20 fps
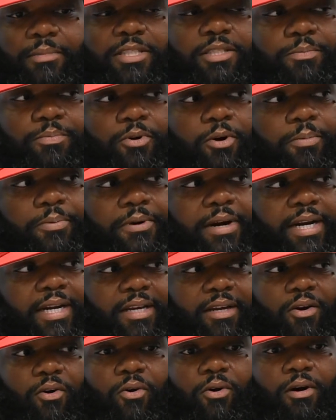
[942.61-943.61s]

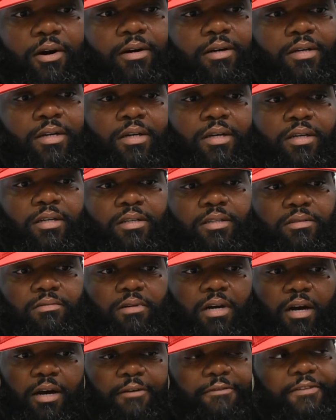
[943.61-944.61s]
misappropriating, or
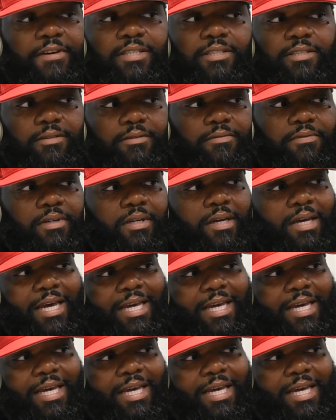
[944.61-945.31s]
offensive?